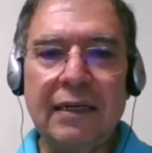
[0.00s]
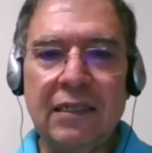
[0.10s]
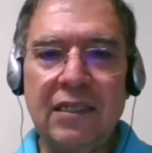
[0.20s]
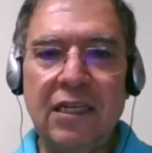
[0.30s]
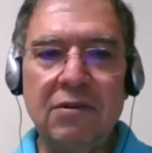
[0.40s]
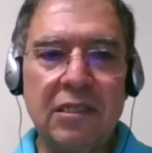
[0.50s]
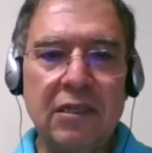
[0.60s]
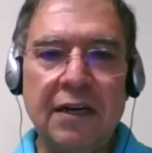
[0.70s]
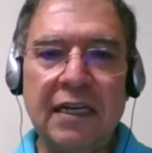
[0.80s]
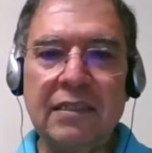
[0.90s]
Continuous
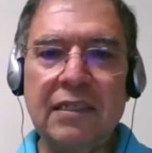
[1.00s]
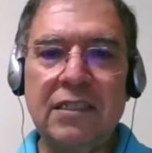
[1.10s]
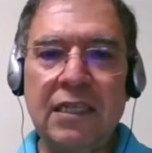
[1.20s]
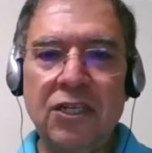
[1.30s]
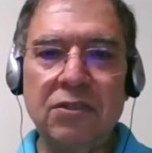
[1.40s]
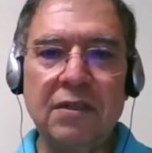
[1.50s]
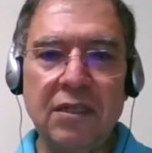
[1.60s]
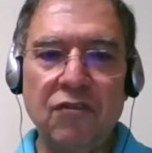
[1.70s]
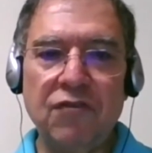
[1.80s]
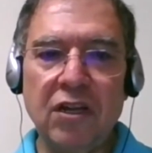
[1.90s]
learning is essential
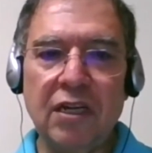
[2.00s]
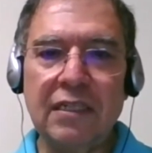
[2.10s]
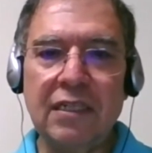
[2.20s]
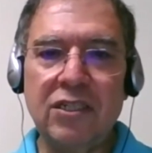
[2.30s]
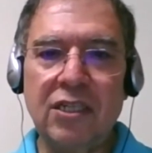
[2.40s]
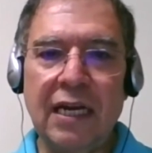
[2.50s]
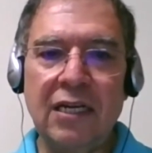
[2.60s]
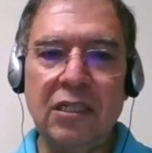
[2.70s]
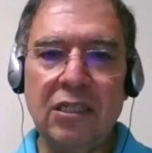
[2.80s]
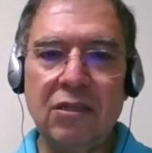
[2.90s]
in this field because it's
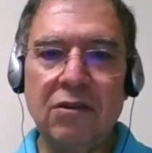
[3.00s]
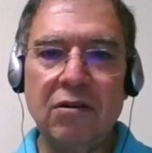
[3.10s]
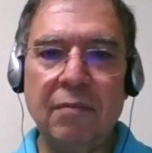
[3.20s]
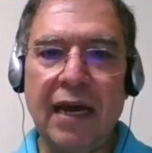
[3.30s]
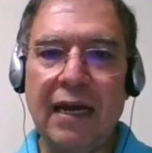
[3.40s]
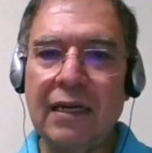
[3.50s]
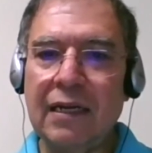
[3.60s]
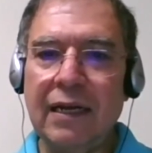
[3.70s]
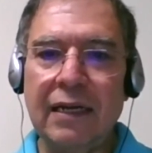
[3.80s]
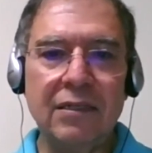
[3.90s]
changing so
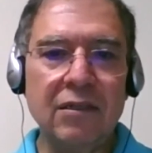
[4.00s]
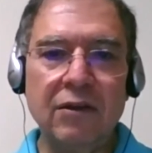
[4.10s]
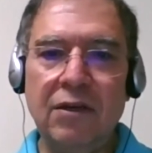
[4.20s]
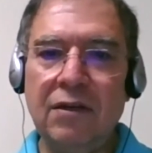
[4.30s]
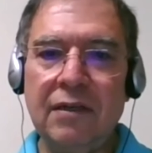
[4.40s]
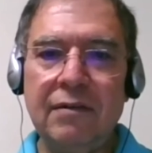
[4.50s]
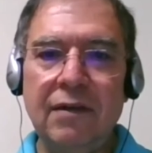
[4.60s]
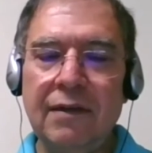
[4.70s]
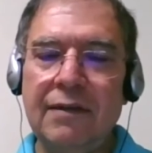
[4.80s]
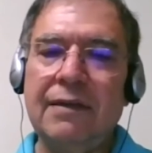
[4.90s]
dramatically. And so you
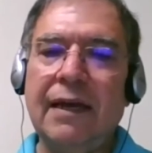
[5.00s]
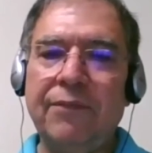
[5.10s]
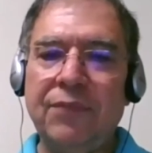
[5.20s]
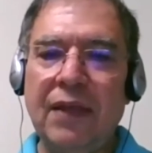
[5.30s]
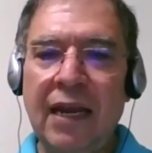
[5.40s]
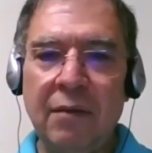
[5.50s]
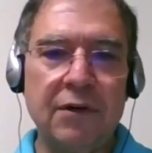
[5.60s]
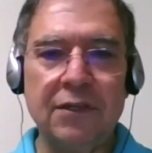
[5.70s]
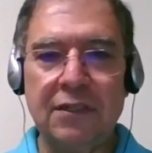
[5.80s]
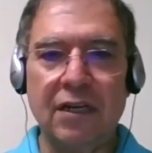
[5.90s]
could take any
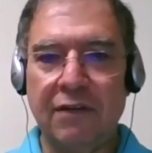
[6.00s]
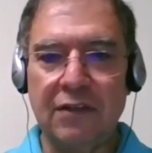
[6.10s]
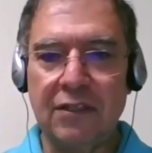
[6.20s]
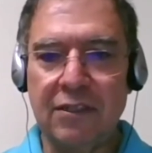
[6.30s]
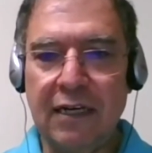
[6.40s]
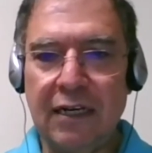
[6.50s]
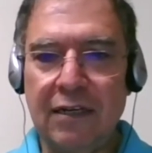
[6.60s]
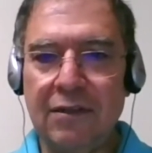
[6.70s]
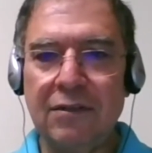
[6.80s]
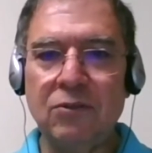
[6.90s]
person off the
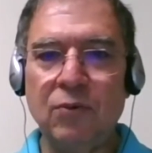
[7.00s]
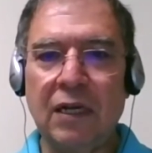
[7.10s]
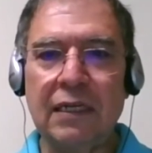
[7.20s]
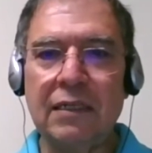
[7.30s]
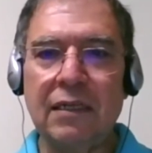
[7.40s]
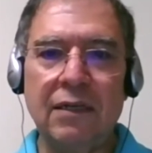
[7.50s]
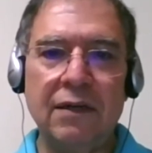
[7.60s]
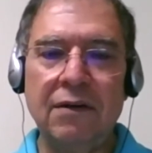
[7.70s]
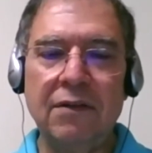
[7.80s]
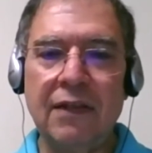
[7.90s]
street who's willing to
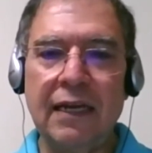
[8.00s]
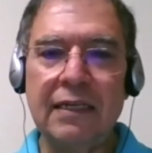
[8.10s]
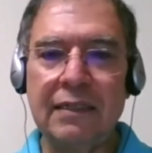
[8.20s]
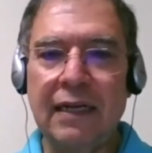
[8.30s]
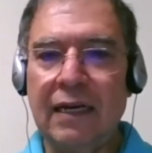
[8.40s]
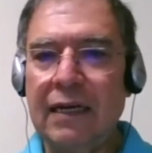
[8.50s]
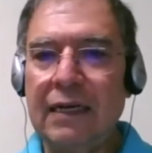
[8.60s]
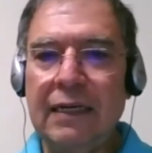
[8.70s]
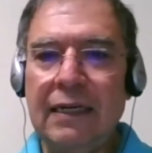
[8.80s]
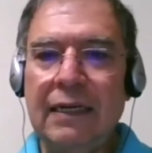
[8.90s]
learn new things and
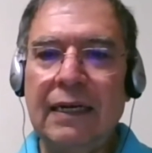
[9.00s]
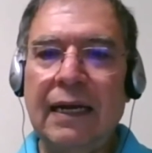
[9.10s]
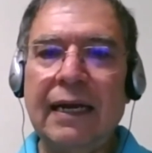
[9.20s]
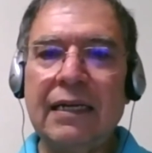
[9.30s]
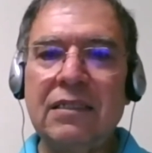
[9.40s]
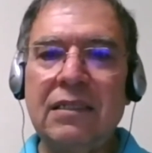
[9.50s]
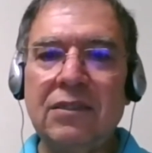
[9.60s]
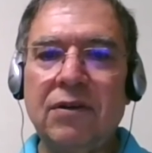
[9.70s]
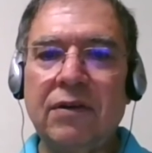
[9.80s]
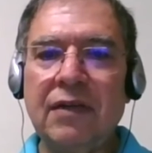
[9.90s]
has, you
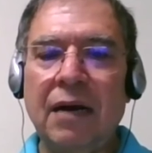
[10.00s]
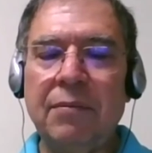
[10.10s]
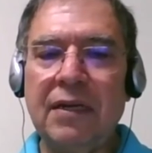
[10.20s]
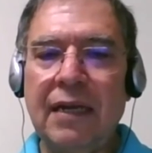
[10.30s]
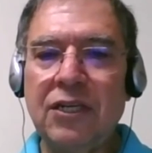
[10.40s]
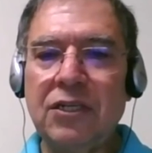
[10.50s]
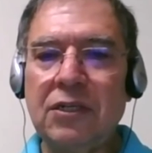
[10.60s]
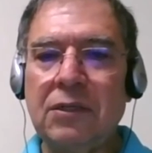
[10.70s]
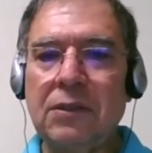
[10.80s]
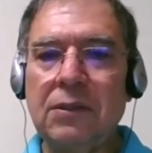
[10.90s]
know, sort of
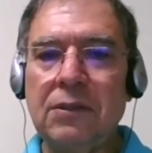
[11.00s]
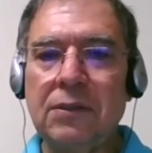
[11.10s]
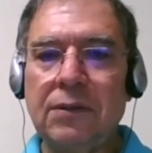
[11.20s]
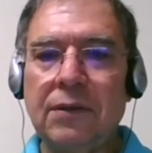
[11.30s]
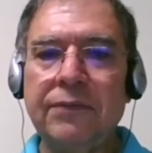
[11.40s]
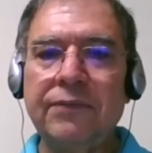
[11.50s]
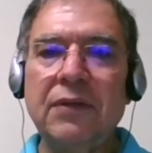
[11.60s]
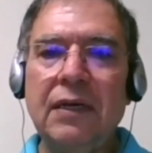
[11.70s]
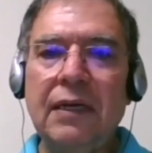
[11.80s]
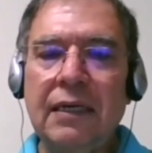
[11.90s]
computational or
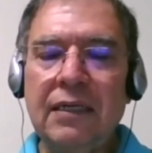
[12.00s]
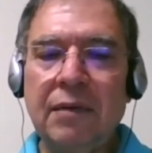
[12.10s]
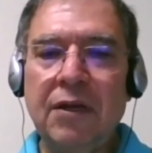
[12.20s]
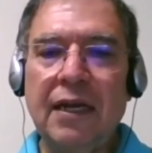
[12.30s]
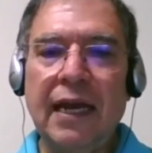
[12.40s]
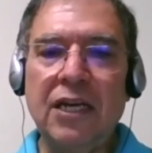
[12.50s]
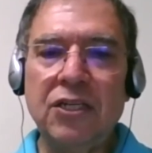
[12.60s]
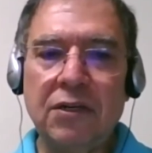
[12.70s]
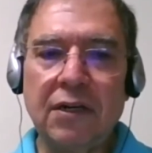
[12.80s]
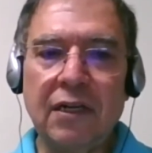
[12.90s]

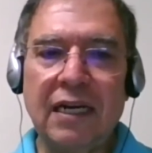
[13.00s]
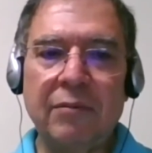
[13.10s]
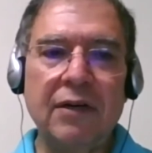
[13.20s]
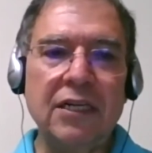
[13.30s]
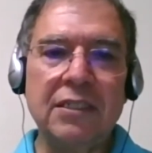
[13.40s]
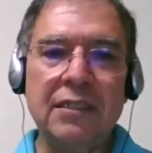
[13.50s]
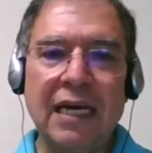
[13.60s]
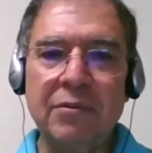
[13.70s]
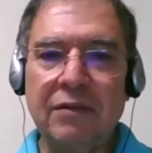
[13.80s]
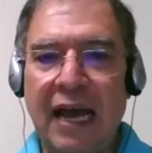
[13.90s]
communication or collaboration
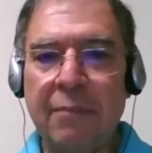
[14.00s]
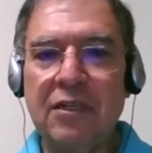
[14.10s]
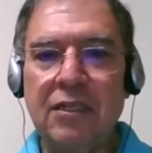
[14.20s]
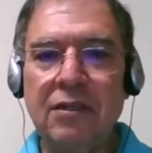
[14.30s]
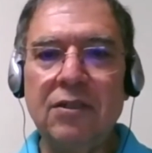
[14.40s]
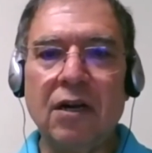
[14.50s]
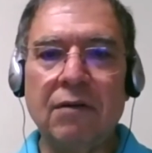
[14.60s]
types of aptitudes